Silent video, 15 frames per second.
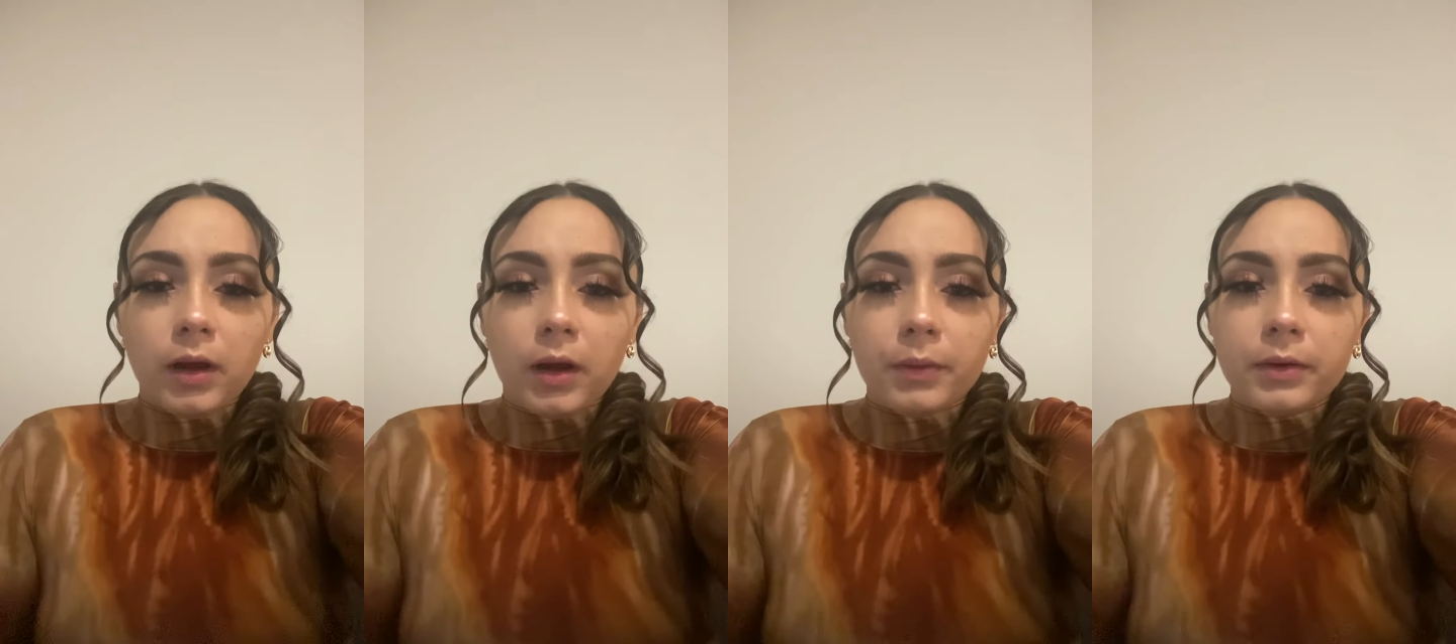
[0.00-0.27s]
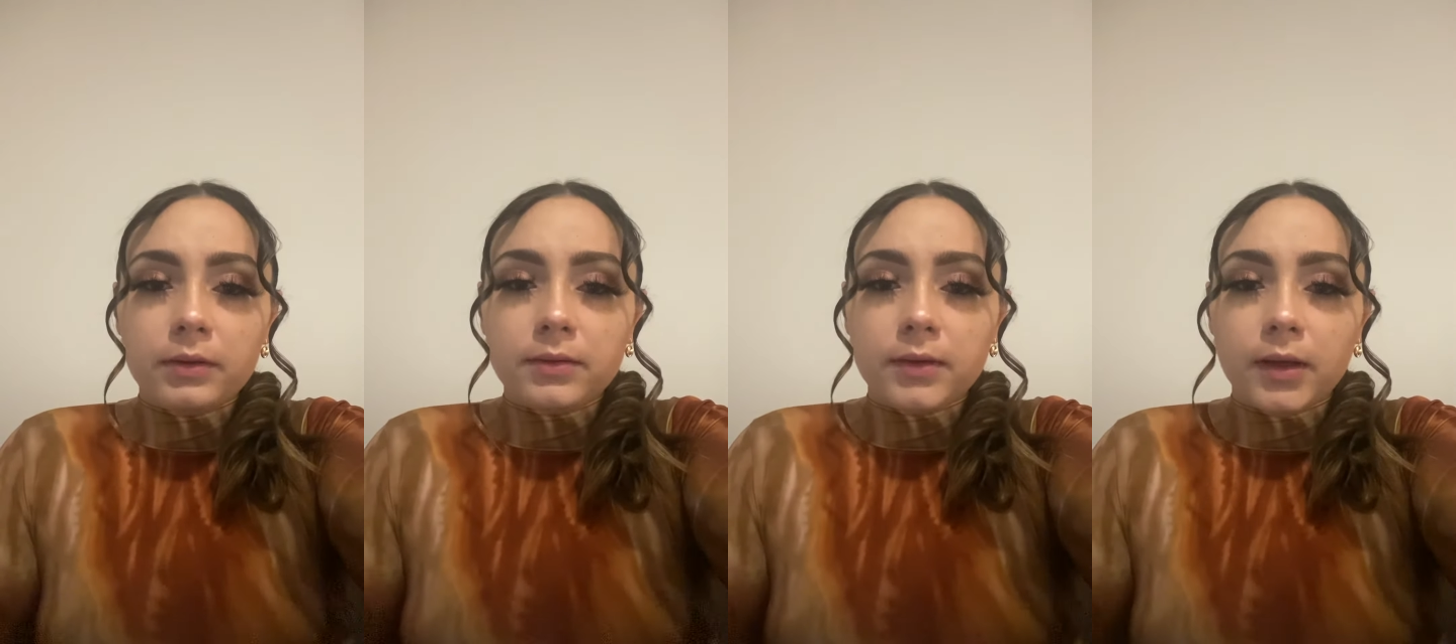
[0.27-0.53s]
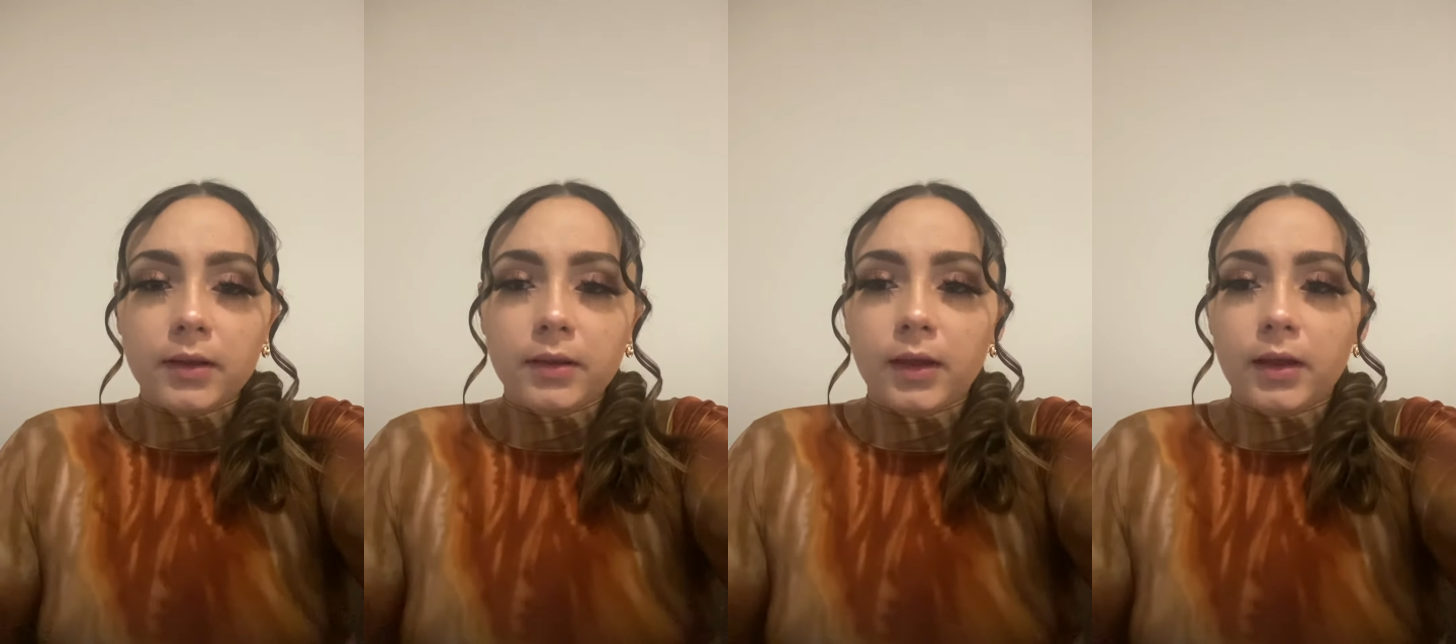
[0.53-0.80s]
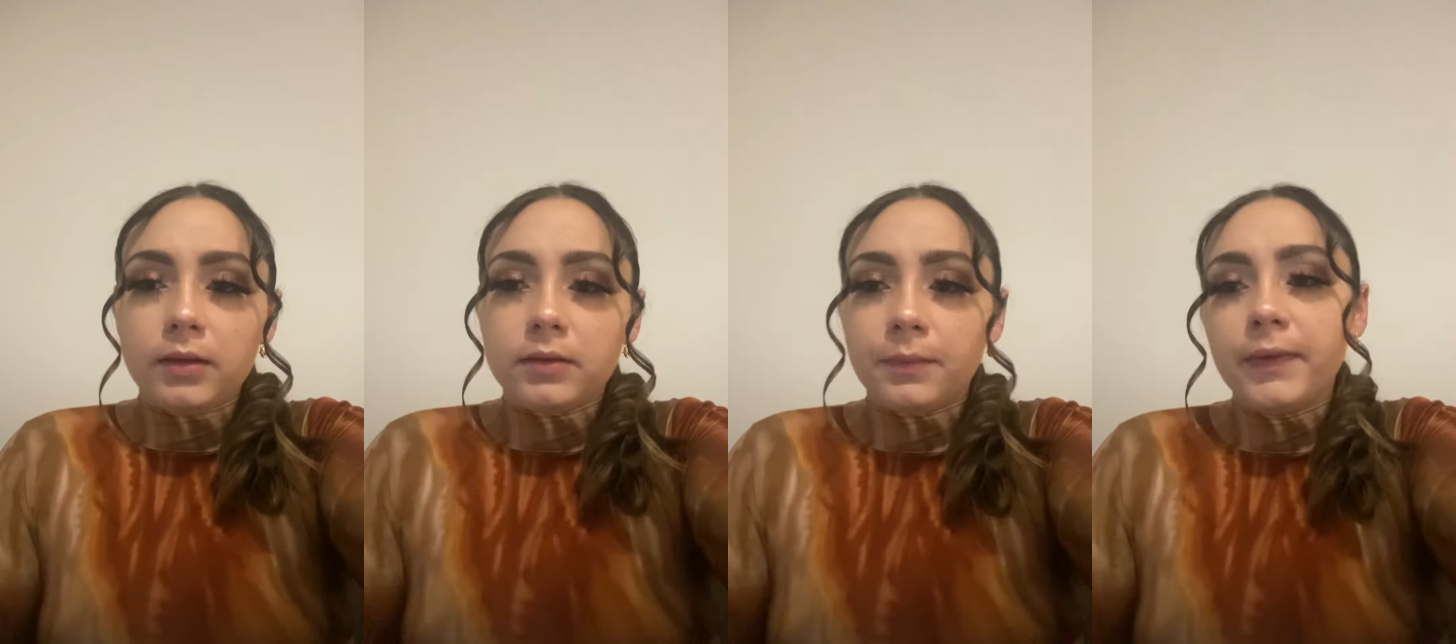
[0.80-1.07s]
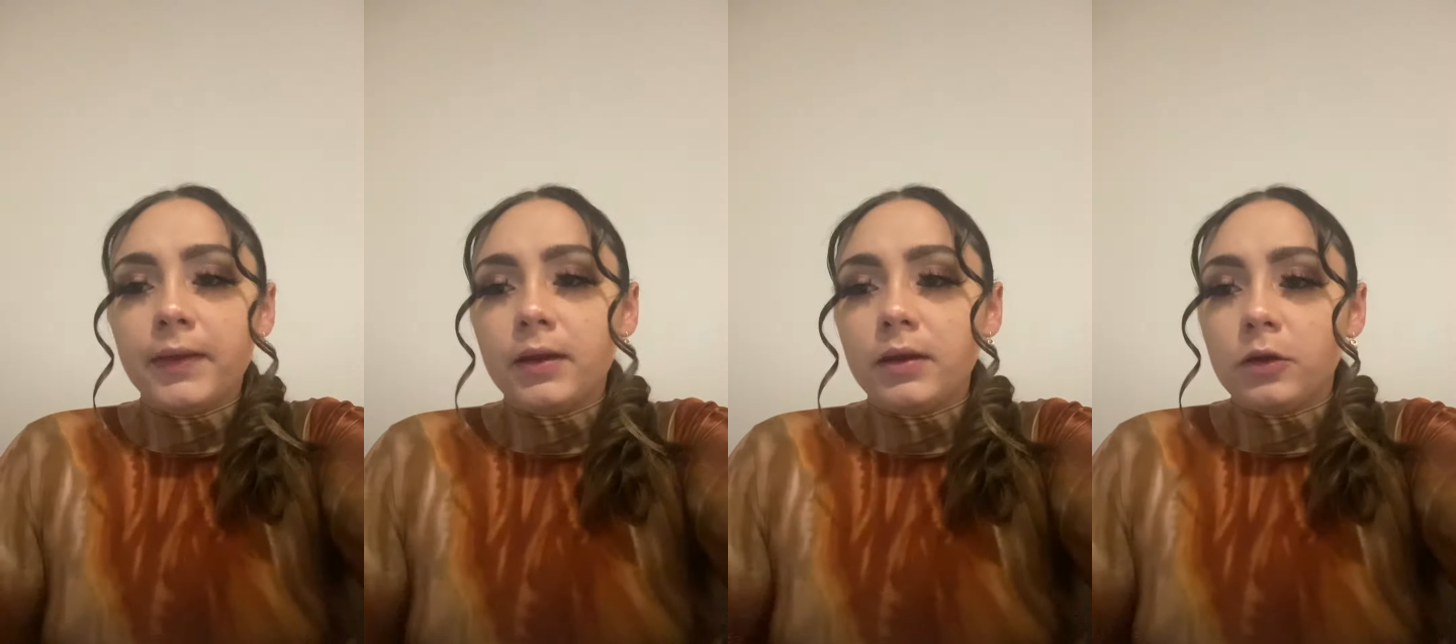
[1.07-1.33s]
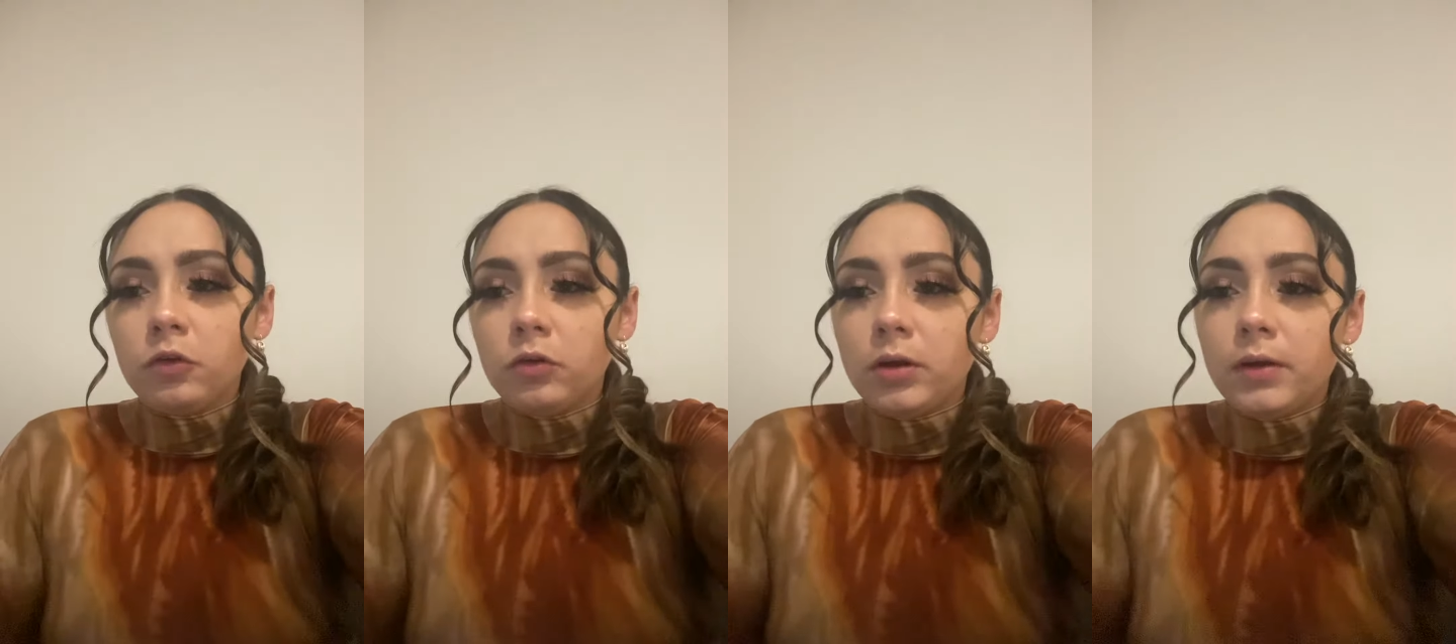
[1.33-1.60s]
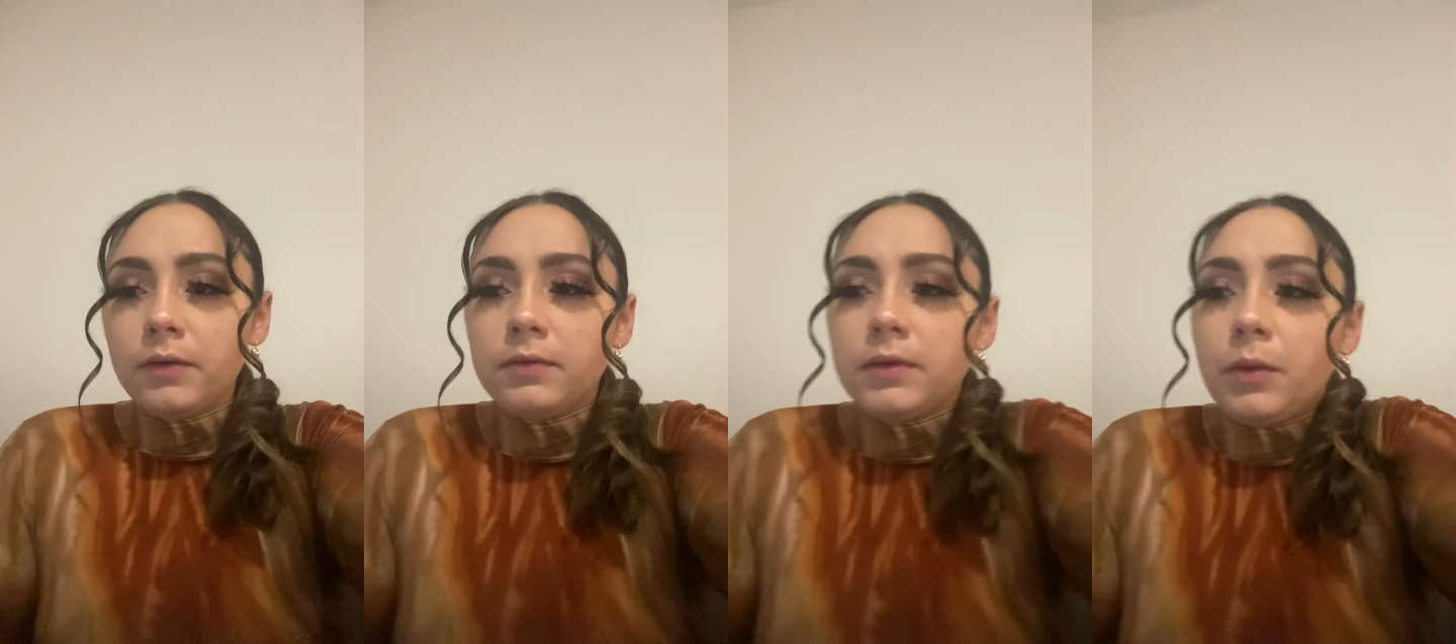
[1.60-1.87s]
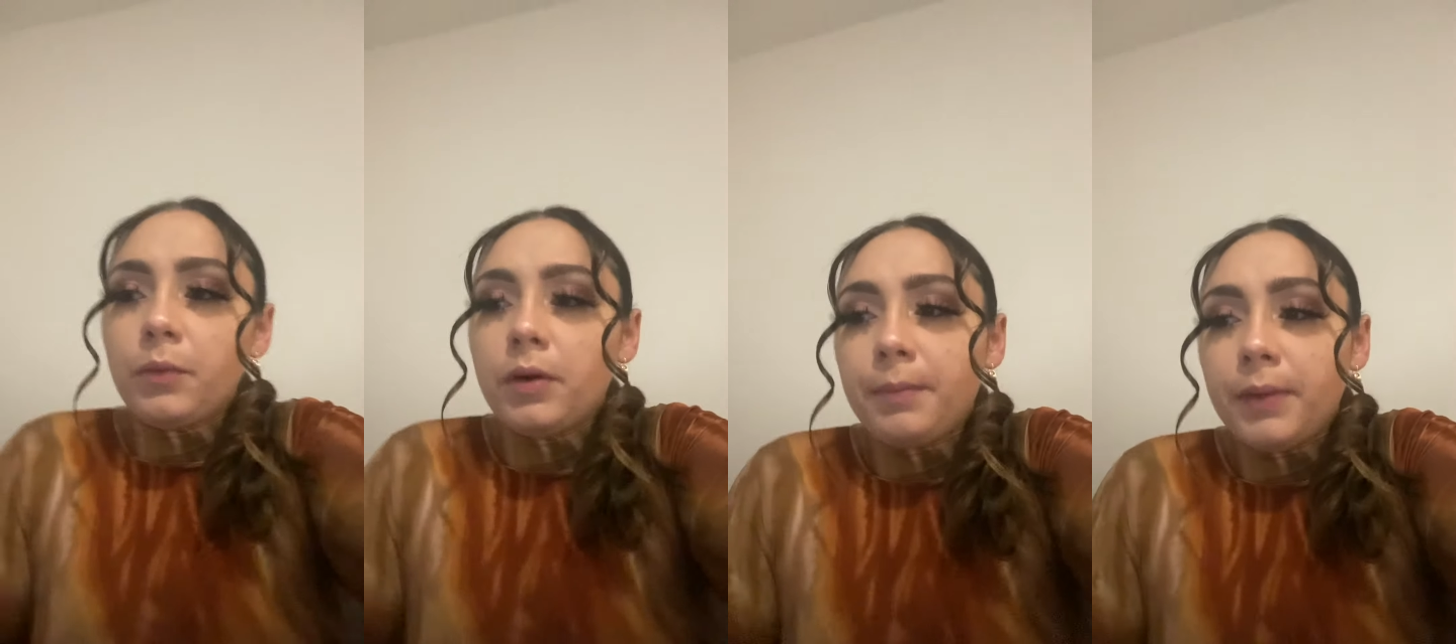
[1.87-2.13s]
I would say that some of the initiatives that
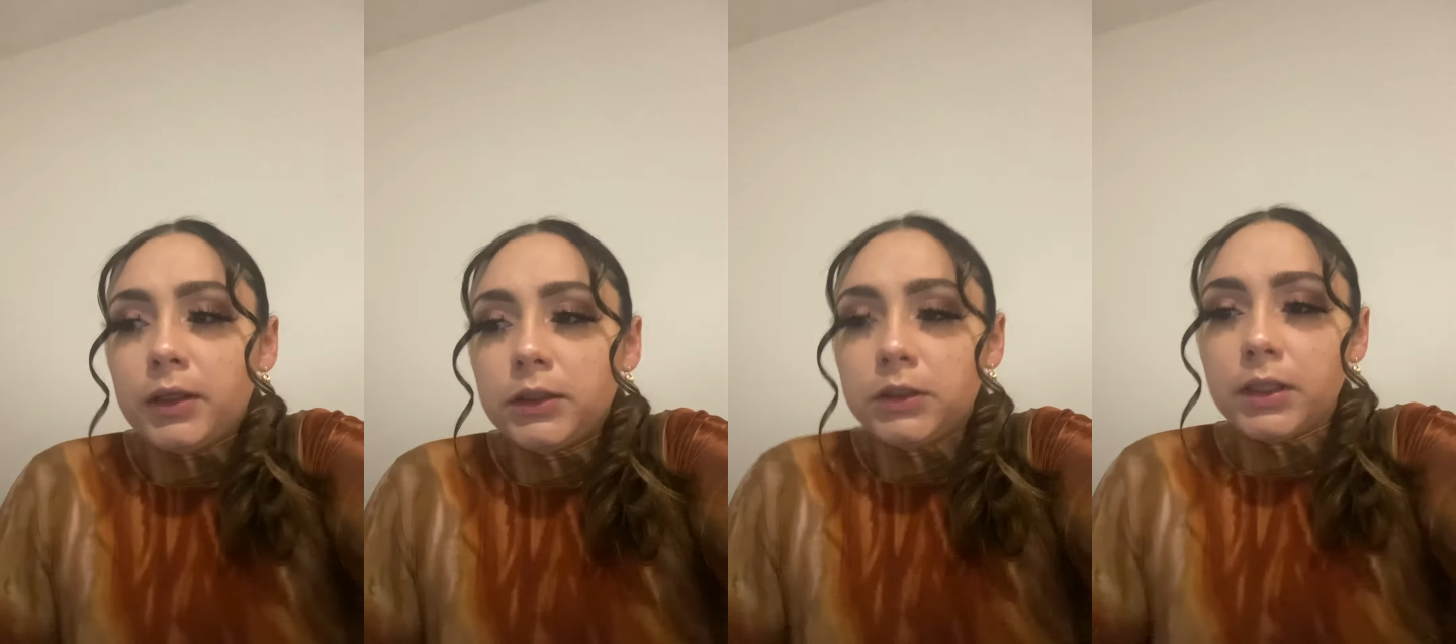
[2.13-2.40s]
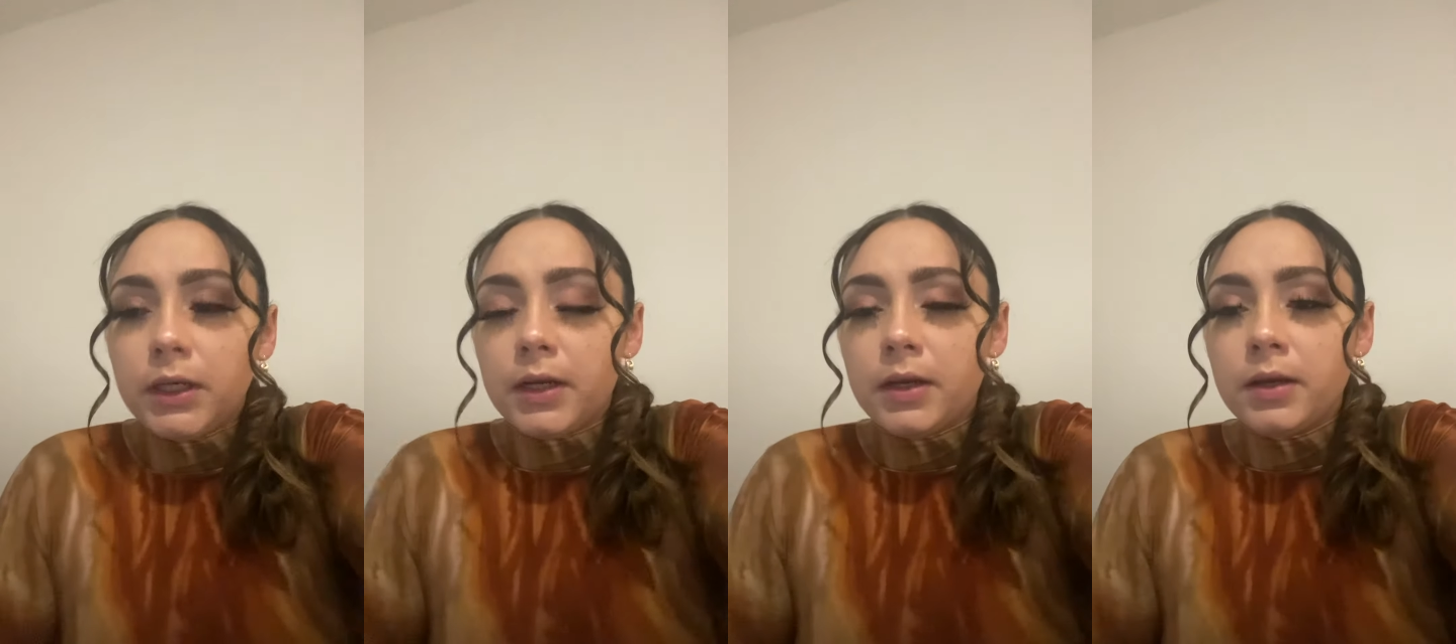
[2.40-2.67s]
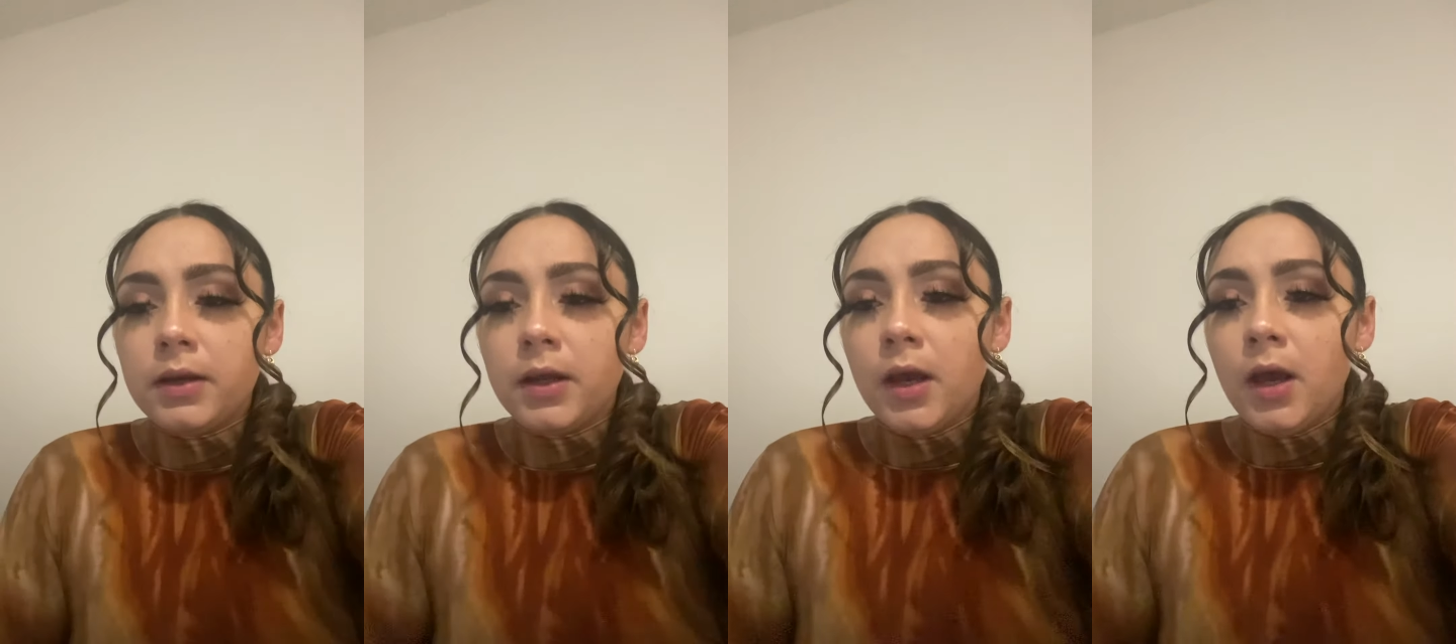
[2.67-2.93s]
were mentioned